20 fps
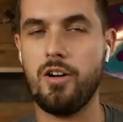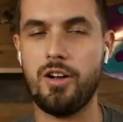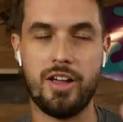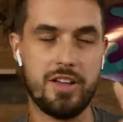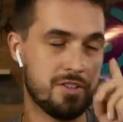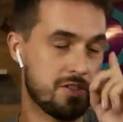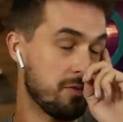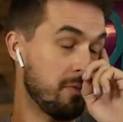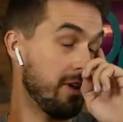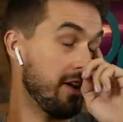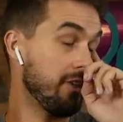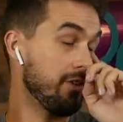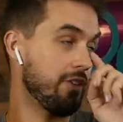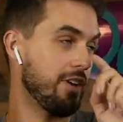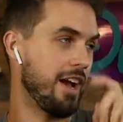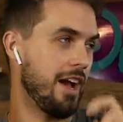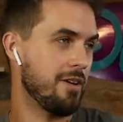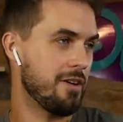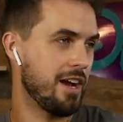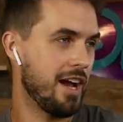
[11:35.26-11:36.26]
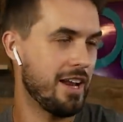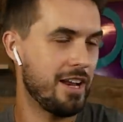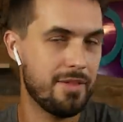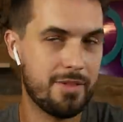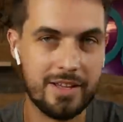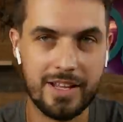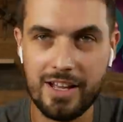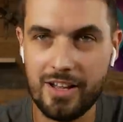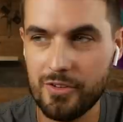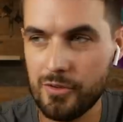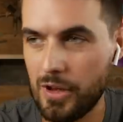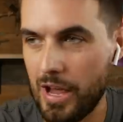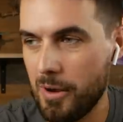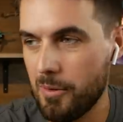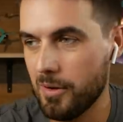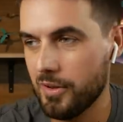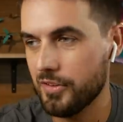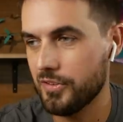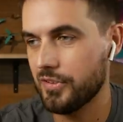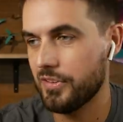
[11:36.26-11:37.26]
Okay, so what else you got? You got anything else?
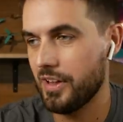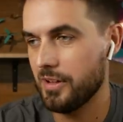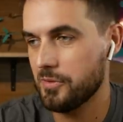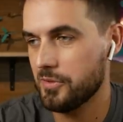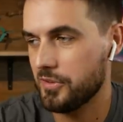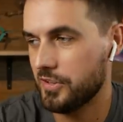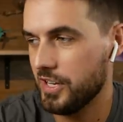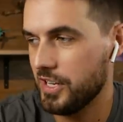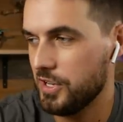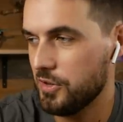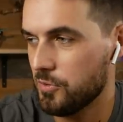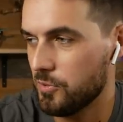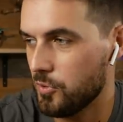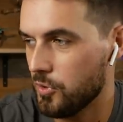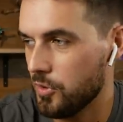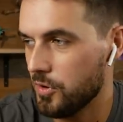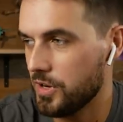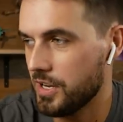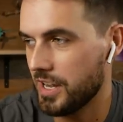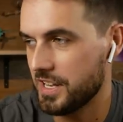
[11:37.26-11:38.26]
How else? How else can you ruin?